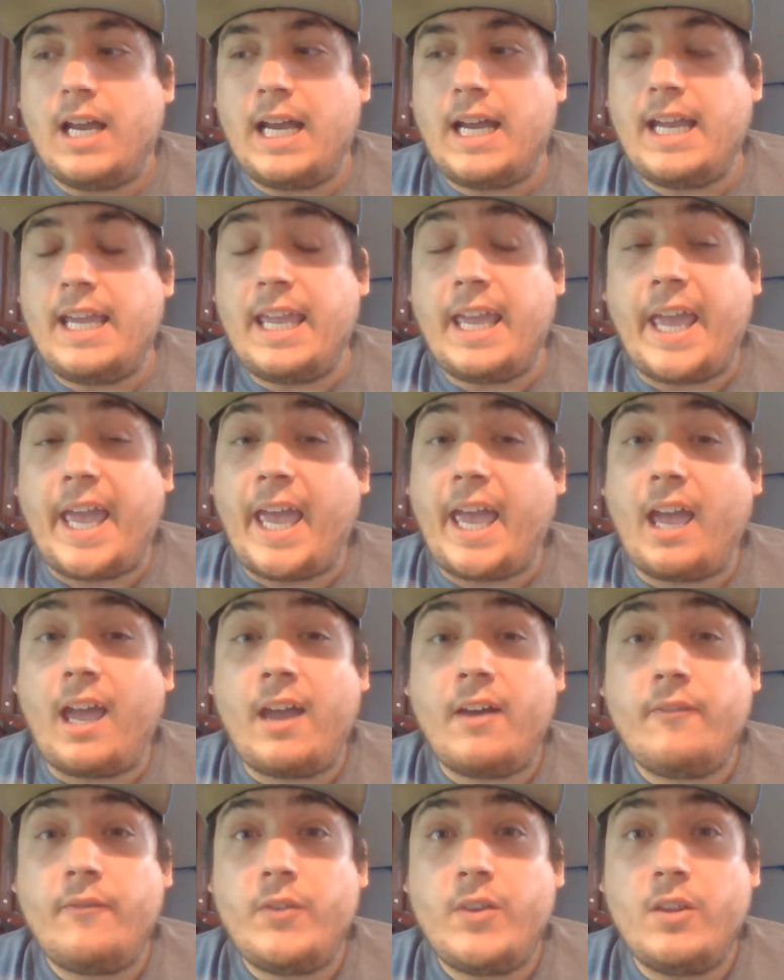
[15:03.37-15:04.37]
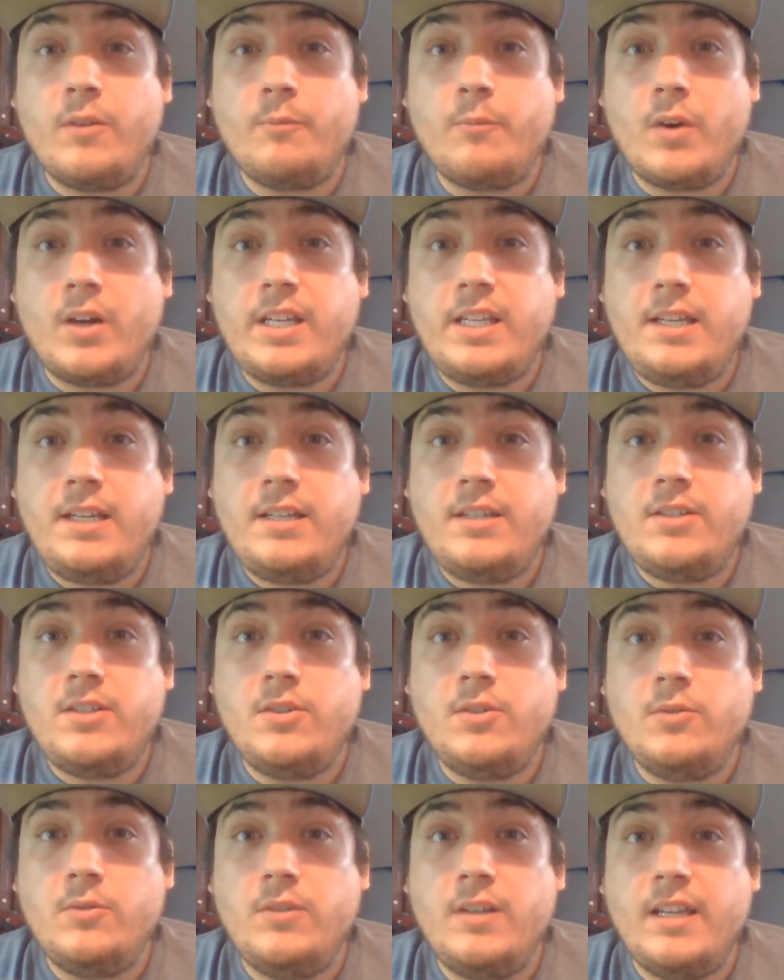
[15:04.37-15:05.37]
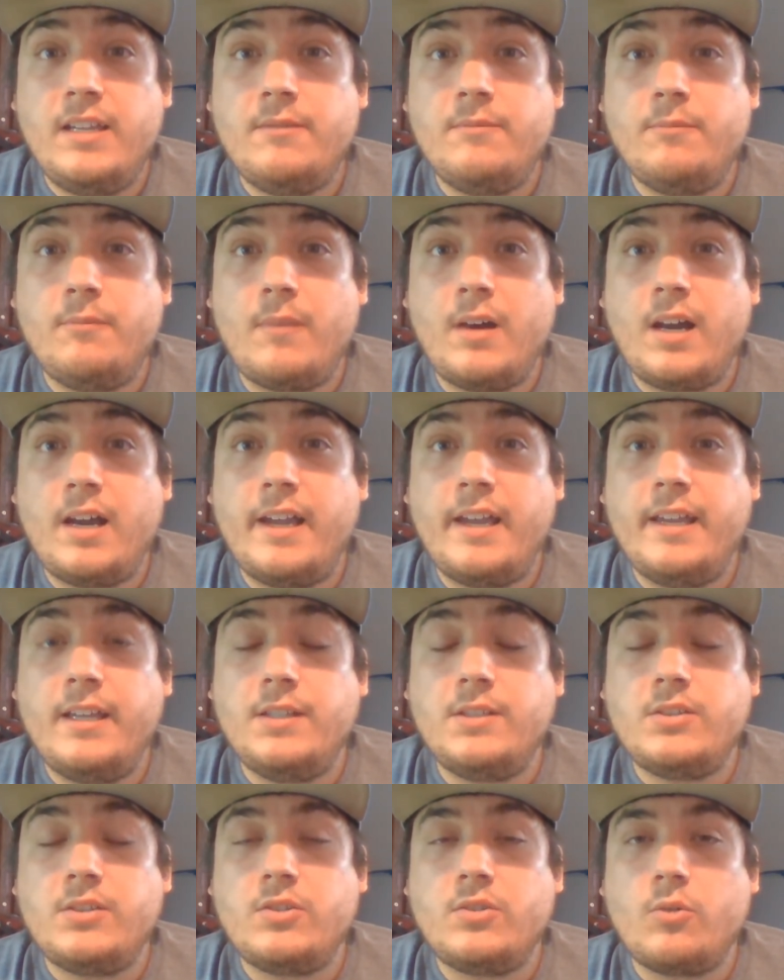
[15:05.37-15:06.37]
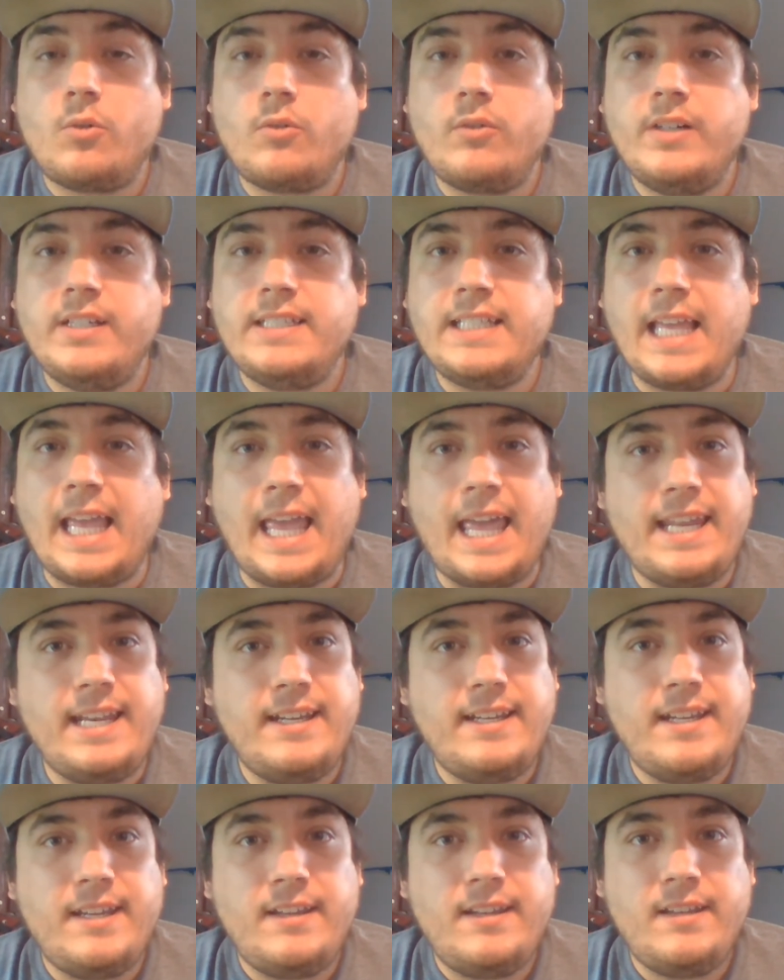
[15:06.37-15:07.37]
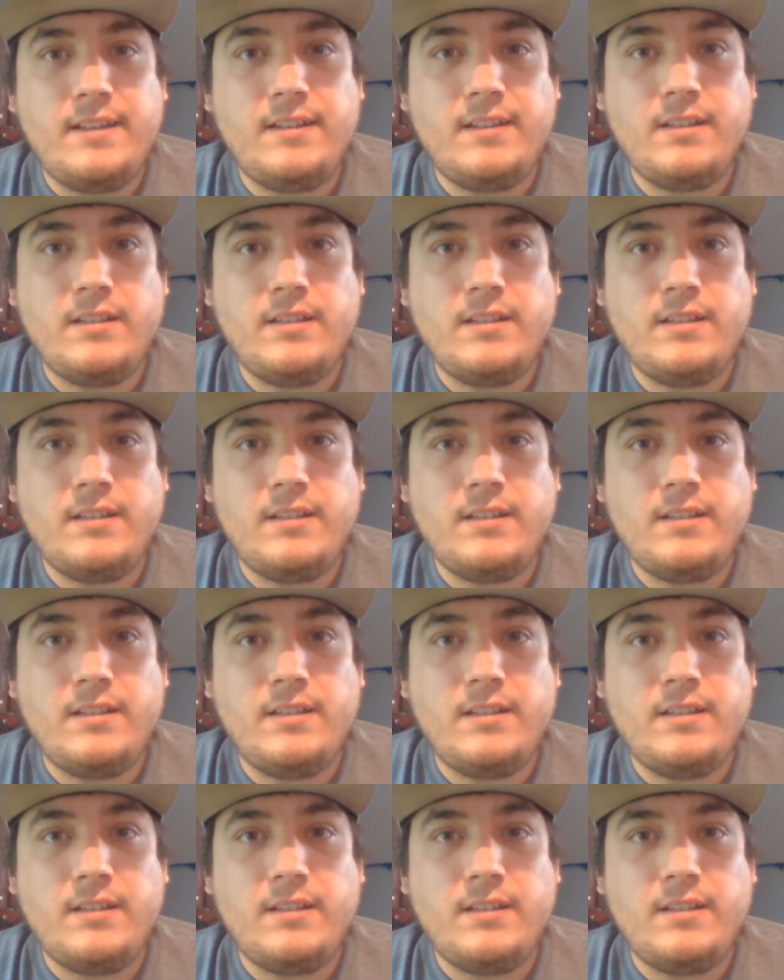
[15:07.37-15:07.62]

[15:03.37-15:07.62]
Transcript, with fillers: I have the money to get my stories edited